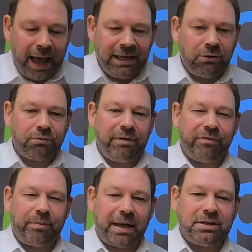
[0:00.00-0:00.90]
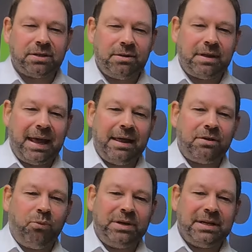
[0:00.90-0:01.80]
Any other information there
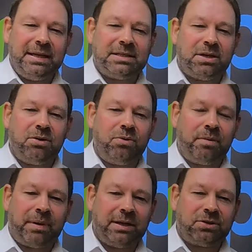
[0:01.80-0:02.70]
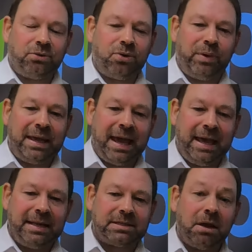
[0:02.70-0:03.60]
that we need to make sure that we
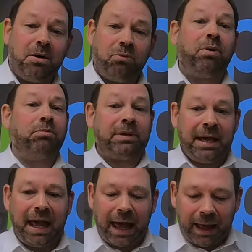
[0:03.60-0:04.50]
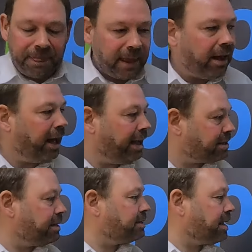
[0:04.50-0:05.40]
hit? Well, yeah,
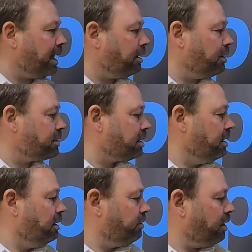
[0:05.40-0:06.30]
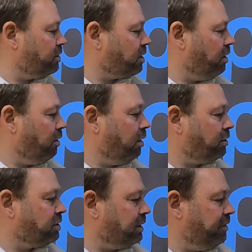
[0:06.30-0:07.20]
it did tell us that
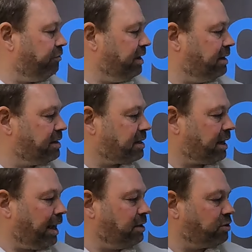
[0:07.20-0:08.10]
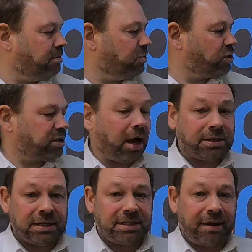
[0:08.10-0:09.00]
delivery and installation must
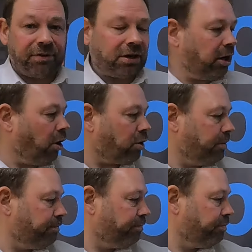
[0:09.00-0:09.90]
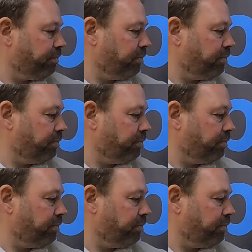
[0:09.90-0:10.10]
start at 7 o'clock.